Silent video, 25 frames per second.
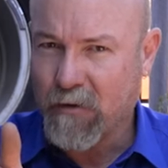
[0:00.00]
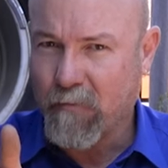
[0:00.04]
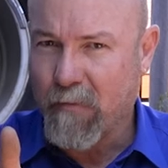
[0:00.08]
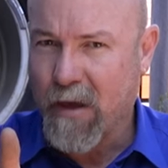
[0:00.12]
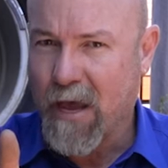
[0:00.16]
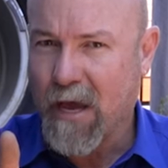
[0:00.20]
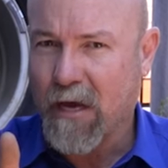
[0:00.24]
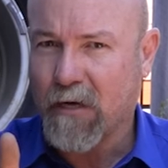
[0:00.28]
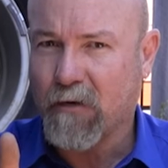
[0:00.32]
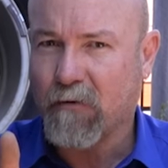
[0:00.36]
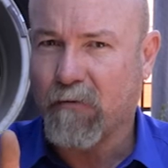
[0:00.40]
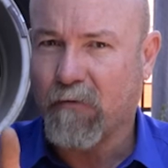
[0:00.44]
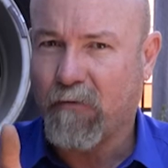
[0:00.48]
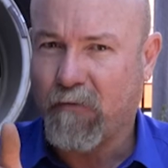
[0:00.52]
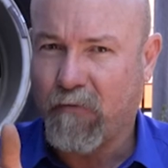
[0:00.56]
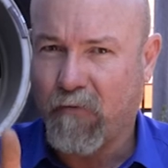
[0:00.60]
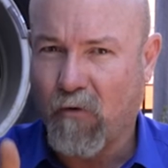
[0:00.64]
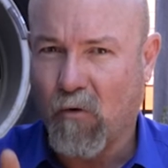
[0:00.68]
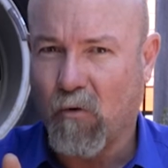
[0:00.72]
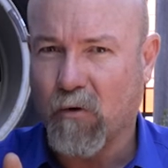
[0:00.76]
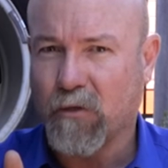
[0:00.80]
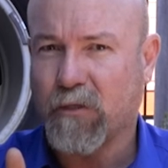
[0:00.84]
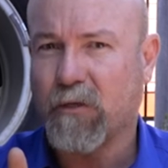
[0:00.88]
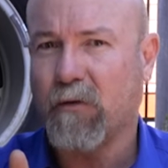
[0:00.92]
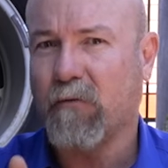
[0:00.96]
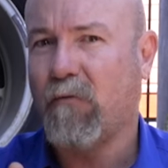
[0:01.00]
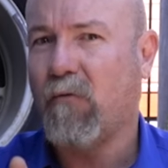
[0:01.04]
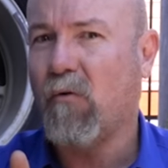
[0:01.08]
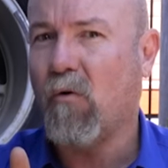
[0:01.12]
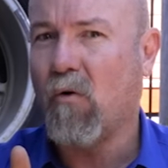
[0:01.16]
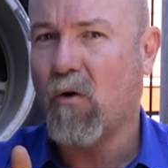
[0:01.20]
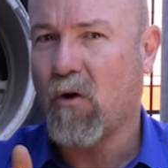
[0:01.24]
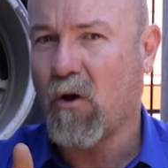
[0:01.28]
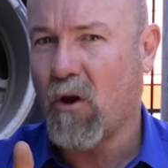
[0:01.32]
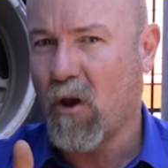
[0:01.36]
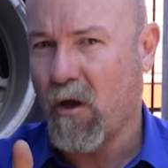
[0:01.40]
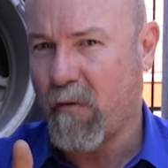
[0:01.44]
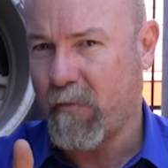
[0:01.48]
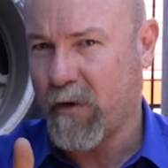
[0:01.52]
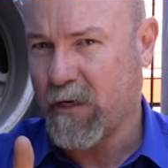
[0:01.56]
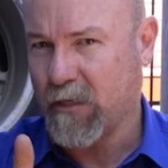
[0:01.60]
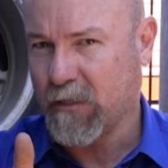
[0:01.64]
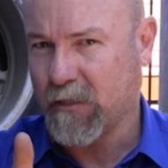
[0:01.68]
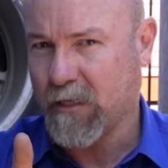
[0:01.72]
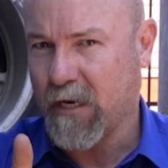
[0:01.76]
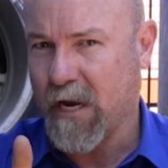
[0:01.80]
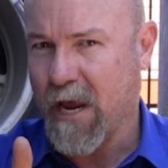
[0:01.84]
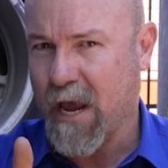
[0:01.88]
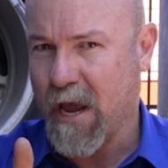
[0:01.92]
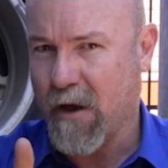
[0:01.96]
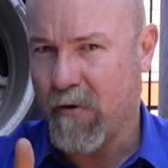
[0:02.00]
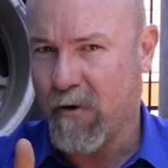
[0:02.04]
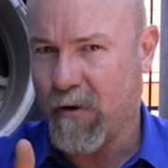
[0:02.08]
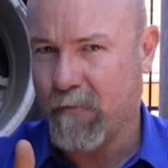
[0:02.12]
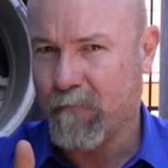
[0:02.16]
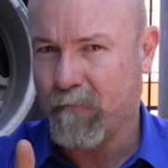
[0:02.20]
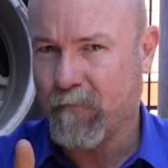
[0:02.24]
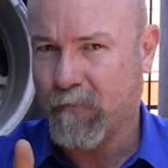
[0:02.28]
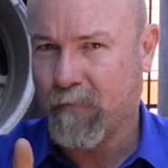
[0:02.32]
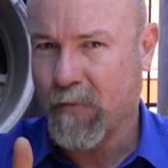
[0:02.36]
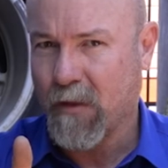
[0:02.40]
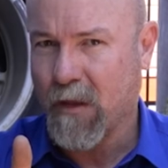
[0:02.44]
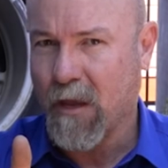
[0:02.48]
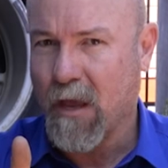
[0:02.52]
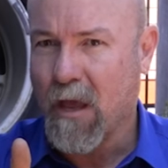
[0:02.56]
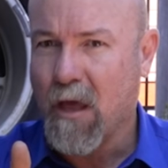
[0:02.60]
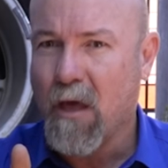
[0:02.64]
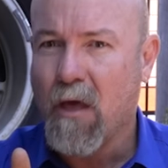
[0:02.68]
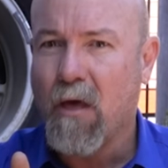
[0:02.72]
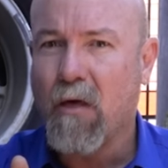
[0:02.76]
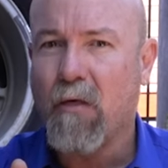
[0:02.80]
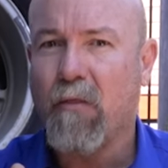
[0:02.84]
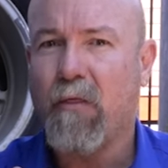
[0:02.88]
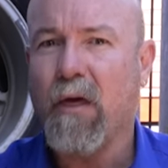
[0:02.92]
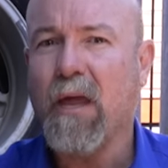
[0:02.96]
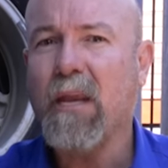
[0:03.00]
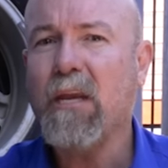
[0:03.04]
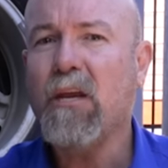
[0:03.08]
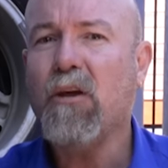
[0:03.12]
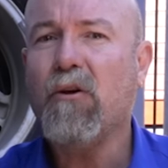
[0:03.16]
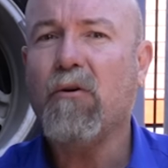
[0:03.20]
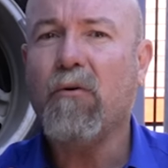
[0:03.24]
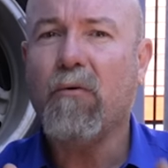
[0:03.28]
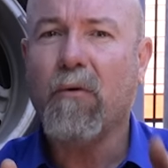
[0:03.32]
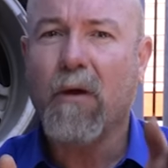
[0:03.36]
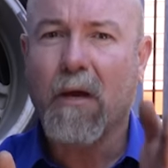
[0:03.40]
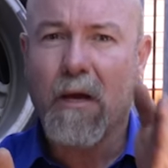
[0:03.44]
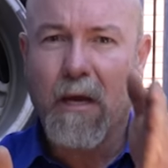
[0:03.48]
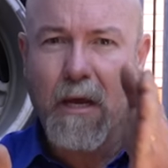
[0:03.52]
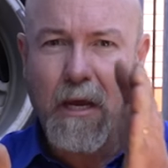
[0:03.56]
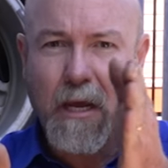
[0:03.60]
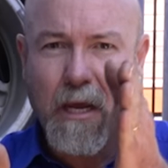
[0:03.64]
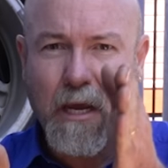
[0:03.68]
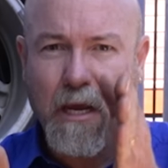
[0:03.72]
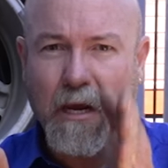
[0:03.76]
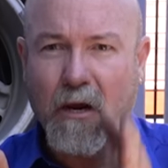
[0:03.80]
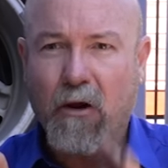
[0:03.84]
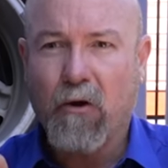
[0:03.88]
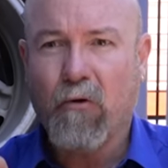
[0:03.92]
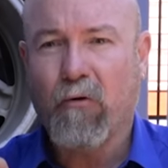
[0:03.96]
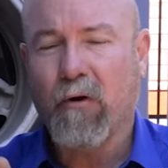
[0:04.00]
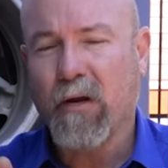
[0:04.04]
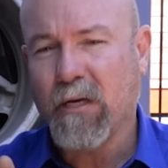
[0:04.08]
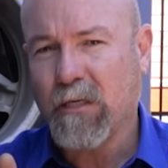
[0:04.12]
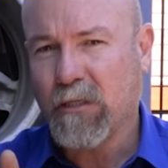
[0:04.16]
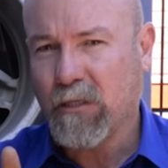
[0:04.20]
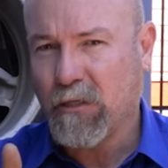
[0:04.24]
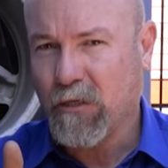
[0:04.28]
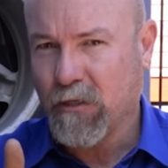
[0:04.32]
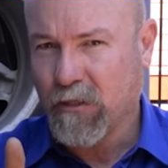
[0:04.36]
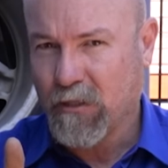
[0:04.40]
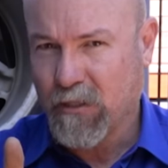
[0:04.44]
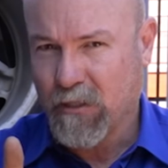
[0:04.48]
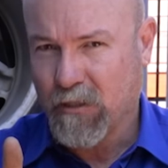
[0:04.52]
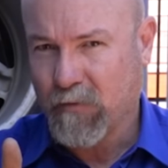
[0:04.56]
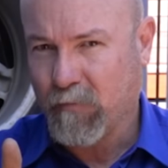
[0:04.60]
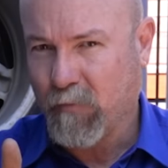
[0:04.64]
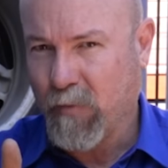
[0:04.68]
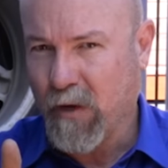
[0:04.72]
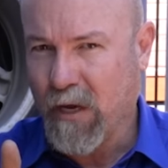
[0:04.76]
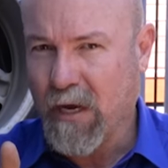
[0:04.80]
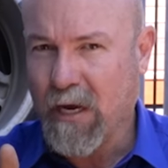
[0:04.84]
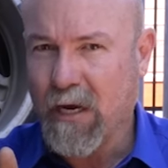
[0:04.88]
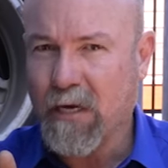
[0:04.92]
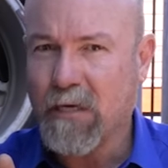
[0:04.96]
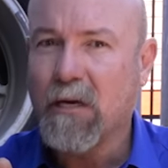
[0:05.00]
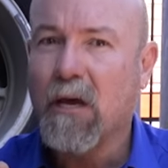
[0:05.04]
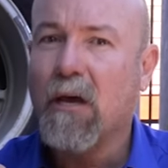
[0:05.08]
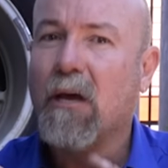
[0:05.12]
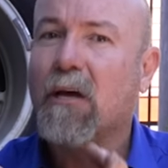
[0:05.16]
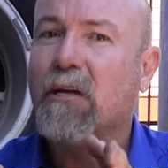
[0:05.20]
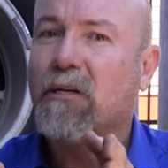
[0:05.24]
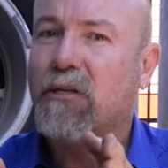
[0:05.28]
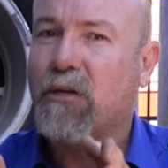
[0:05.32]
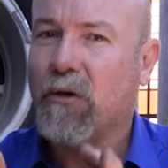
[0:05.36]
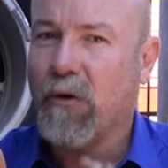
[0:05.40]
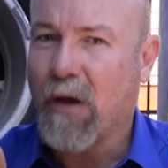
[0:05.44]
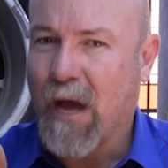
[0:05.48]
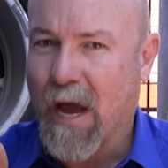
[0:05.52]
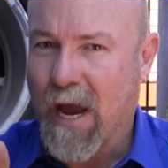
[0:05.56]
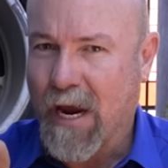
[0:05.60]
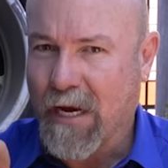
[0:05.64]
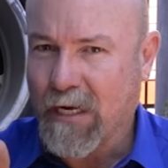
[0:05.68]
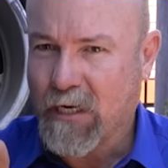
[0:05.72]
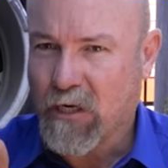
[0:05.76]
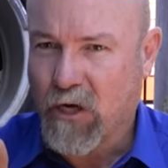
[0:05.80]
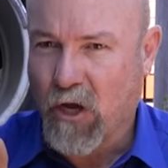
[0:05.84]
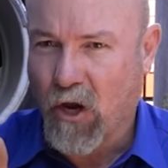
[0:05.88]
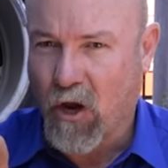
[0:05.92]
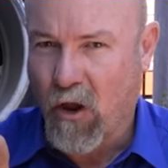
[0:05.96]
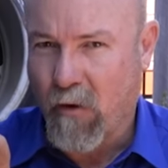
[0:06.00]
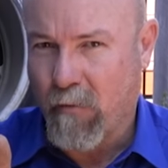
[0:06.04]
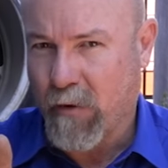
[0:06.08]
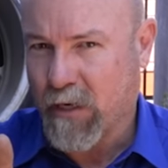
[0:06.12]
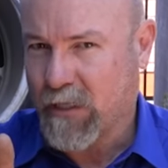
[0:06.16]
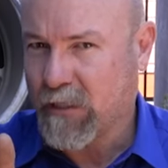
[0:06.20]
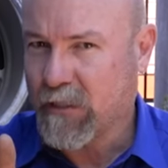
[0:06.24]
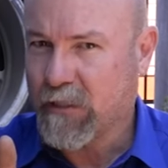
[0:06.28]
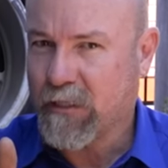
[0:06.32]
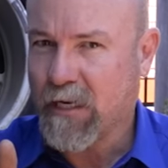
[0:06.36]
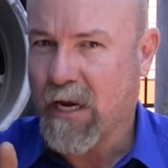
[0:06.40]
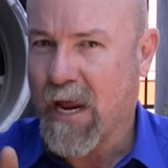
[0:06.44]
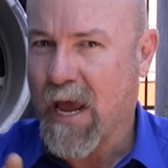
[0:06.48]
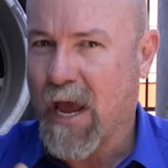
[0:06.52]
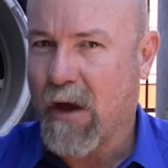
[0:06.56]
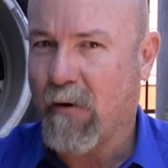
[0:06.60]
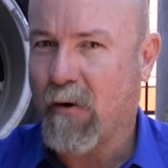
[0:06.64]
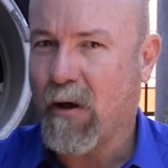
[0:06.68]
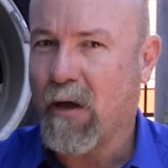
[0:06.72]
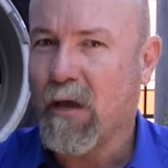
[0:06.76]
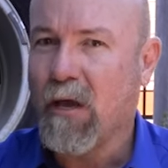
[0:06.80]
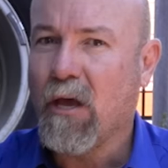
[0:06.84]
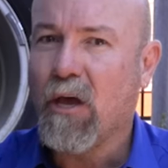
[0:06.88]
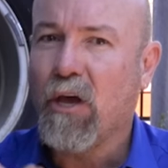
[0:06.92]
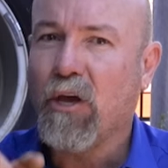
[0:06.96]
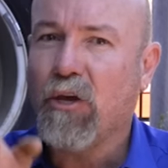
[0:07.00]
amount of force at 4 kilometers an hour, then you increase your speed to 8 kilometers an hour.